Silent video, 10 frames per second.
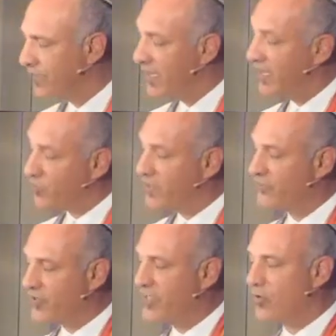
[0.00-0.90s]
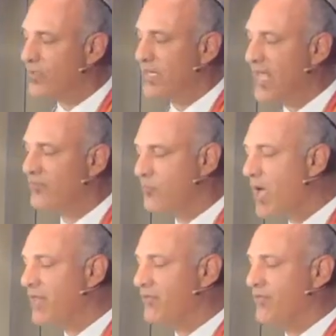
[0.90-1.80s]
As we've seen over the last
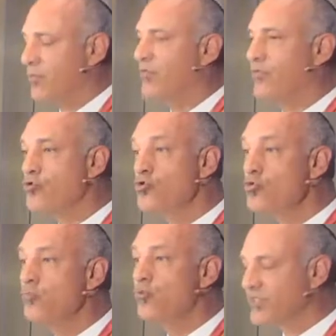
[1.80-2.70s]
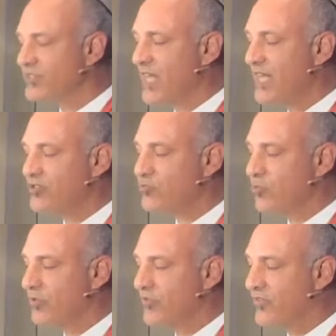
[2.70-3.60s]
month with numerous
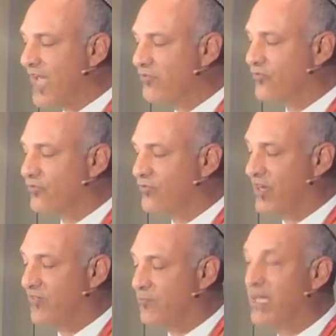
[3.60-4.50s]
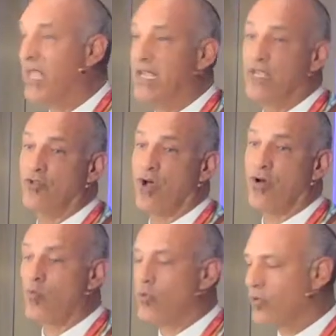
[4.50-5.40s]
natural disasters that have plagued our
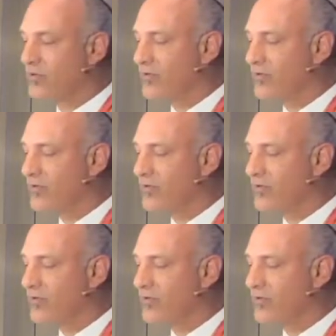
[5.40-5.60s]
world.